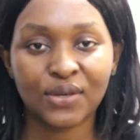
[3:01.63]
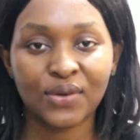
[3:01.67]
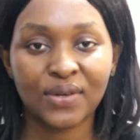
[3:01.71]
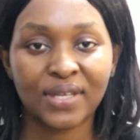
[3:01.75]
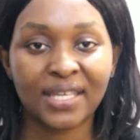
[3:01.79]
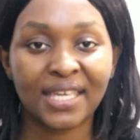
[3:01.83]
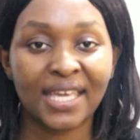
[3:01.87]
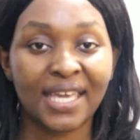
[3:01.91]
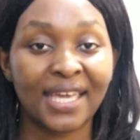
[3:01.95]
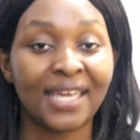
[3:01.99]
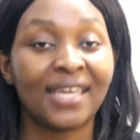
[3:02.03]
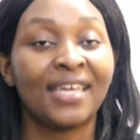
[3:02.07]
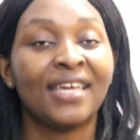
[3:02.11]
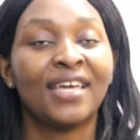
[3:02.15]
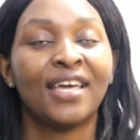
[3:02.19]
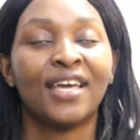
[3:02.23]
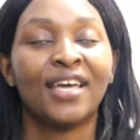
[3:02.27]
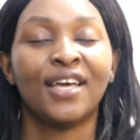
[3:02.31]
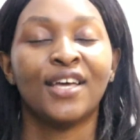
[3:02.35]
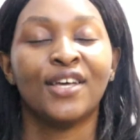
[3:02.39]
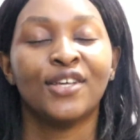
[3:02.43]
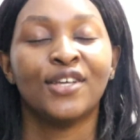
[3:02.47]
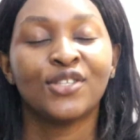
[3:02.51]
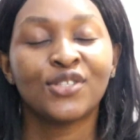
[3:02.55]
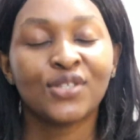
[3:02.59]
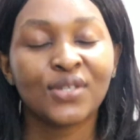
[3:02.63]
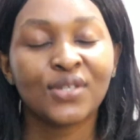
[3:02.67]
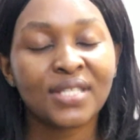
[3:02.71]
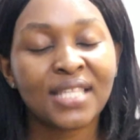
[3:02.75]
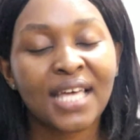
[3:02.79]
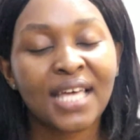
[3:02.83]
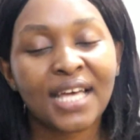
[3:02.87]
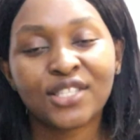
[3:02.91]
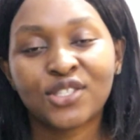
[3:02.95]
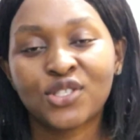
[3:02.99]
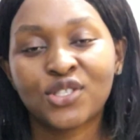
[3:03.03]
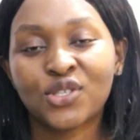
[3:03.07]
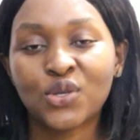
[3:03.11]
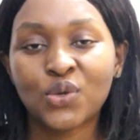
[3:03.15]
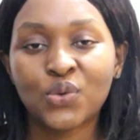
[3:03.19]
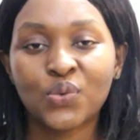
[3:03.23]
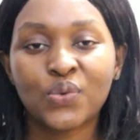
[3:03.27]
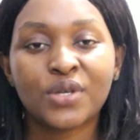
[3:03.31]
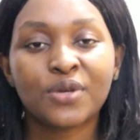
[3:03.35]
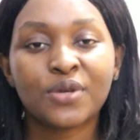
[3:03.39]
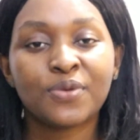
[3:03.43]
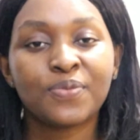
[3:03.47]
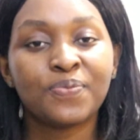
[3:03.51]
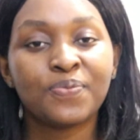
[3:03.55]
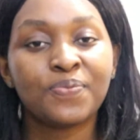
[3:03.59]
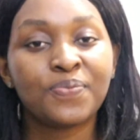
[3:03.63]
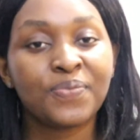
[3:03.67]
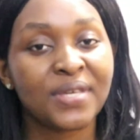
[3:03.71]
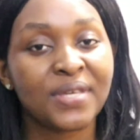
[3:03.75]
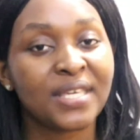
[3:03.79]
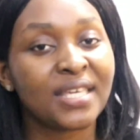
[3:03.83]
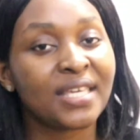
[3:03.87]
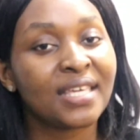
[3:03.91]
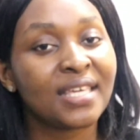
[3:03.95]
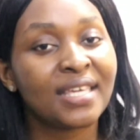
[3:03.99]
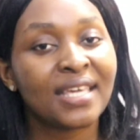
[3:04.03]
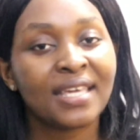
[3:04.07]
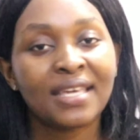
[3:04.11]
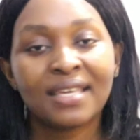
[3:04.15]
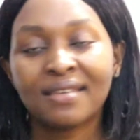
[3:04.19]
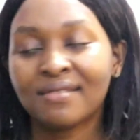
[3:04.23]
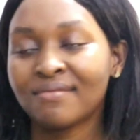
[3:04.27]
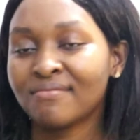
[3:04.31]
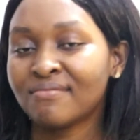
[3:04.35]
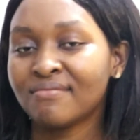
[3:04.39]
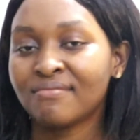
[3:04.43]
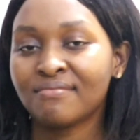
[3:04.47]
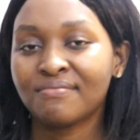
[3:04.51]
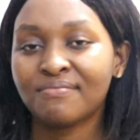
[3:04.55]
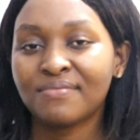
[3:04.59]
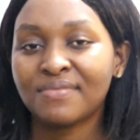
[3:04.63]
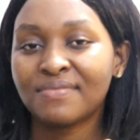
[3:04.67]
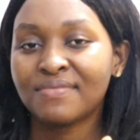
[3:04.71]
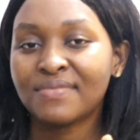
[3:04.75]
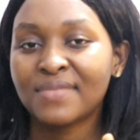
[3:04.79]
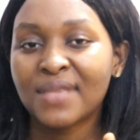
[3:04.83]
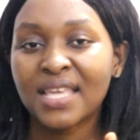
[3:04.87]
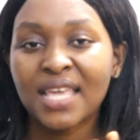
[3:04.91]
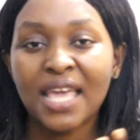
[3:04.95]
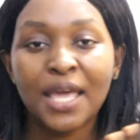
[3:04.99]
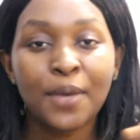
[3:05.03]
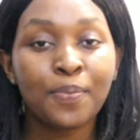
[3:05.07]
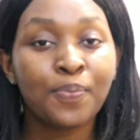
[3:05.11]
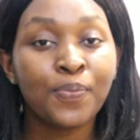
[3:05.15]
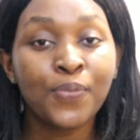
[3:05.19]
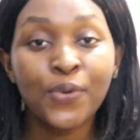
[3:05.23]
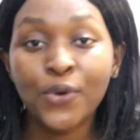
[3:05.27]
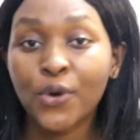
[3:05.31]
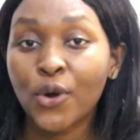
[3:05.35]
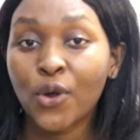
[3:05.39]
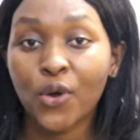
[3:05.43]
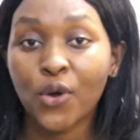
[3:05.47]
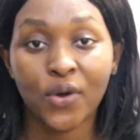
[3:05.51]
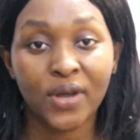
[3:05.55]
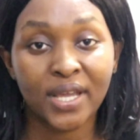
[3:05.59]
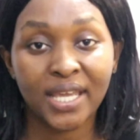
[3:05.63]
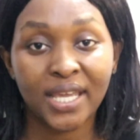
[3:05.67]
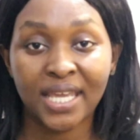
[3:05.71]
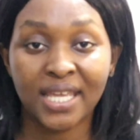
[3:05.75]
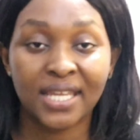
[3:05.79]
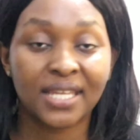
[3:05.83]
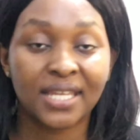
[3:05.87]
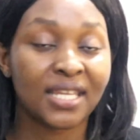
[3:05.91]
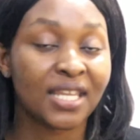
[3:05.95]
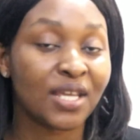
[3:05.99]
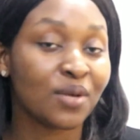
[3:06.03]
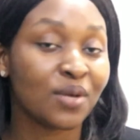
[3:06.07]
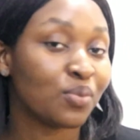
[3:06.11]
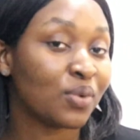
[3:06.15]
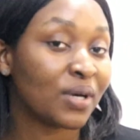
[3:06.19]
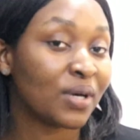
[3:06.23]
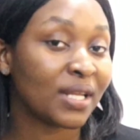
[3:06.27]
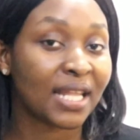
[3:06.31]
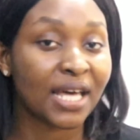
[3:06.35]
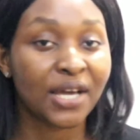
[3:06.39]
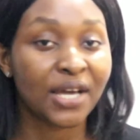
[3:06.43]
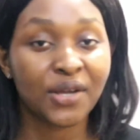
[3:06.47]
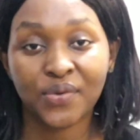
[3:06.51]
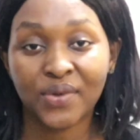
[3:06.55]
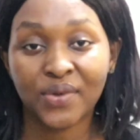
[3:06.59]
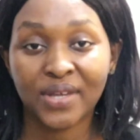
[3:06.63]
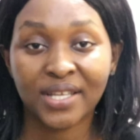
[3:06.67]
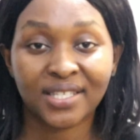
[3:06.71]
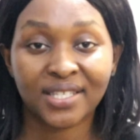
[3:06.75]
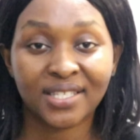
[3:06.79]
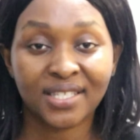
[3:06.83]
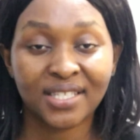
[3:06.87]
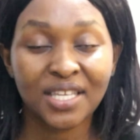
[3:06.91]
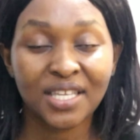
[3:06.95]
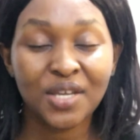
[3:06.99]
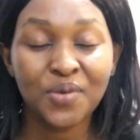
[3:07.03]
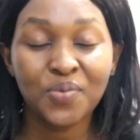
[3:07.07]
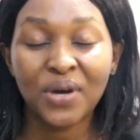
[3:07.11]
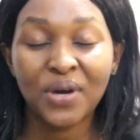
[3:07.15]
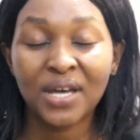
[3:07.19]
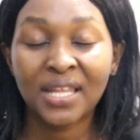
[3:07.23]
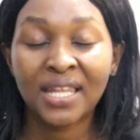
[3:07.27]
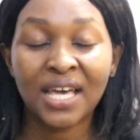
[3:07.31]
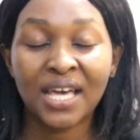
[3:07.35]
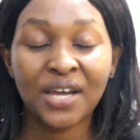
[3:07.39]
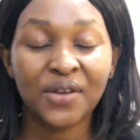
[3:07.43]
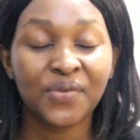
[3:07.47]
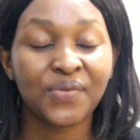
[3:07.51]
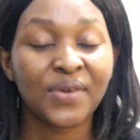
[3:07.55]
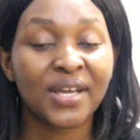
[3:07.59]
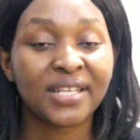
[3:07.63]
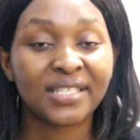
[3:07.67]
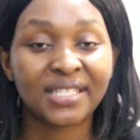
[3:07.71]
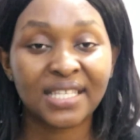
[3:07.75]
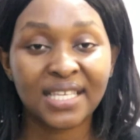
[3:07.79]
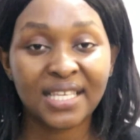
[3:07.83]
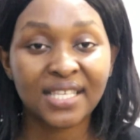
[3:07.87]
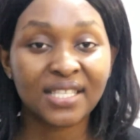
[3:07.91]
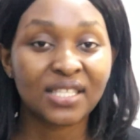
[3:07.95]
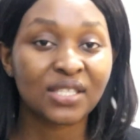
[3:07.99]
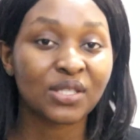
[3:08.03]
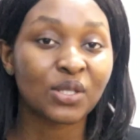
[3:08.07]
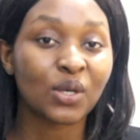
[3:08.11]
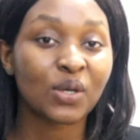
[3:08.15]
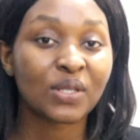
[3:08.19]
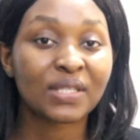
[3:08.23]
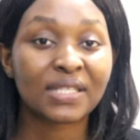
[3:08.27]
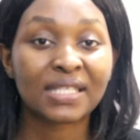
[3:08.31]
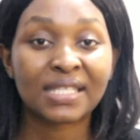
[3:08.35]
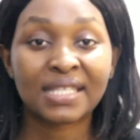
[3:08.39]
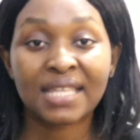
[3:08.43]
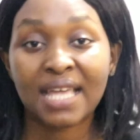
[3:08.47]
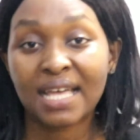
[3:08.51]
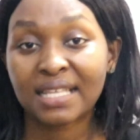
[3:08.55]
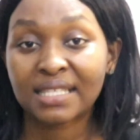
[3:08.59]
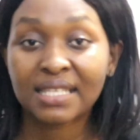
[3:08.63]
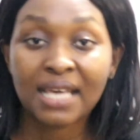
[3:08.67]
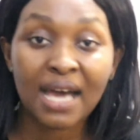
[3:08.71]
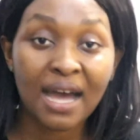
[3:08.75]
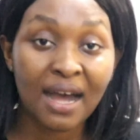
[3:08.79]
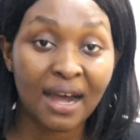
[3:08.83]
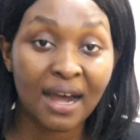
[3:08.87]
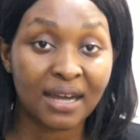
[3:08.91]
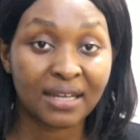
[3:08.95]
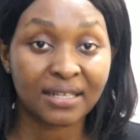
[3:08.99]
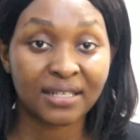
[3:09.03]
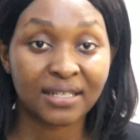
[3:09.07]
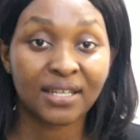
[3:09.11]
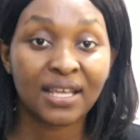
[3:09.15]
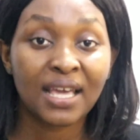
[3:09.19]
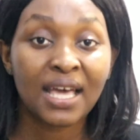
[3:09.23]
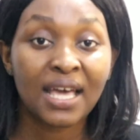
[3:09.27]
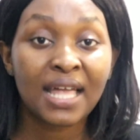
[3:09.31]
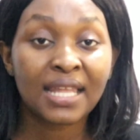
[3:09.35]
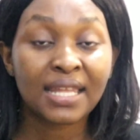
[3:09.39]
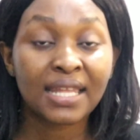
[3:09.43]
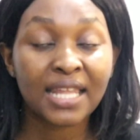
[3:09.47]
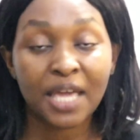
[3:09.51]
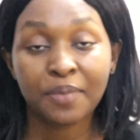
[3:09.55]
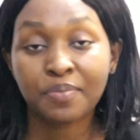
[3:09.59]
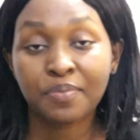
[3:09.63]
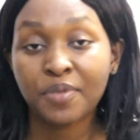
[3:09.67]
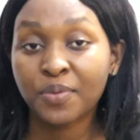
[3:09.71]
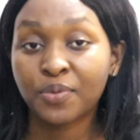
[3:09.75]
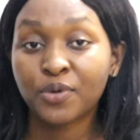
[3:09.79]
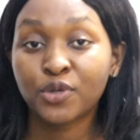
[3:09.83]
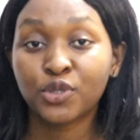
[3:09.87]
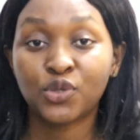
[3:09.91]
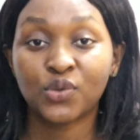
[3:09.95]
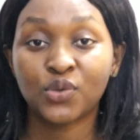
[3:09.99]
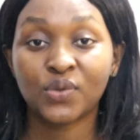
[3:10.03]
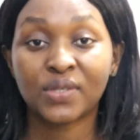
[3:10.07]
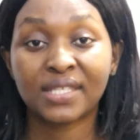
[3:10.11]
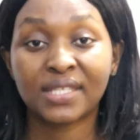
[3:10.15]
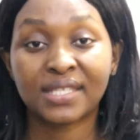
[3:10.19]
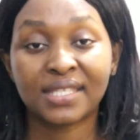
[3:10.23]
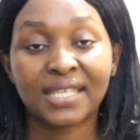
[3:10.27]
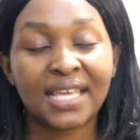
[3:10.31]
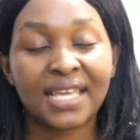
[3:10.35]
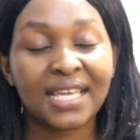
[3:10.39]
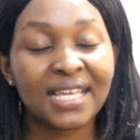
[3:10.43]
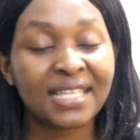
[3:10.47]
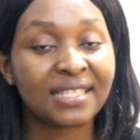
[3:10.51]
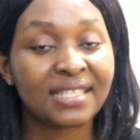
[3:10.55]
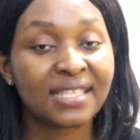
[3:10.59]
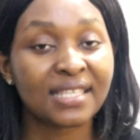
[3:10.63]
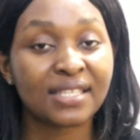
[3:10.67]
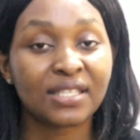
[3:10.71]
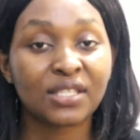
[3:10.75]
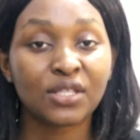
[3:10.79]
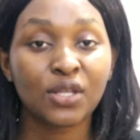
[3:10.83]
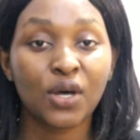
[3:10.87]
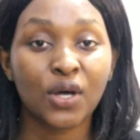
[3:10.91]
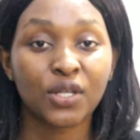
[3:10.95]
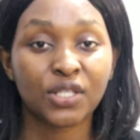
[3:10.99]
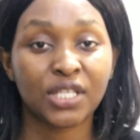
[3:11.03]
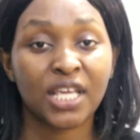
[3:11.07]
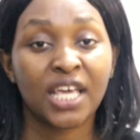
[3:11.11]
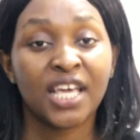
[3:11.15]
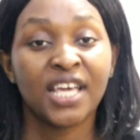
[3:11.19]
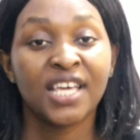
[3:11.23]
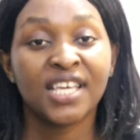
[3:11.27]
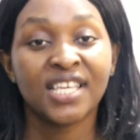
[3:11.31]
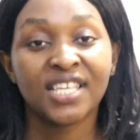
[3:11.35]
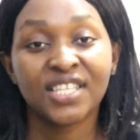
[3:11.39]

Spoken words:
okay? So that you will be a pro in Igbo language. Igbo language is not that hard like people do say. It is not.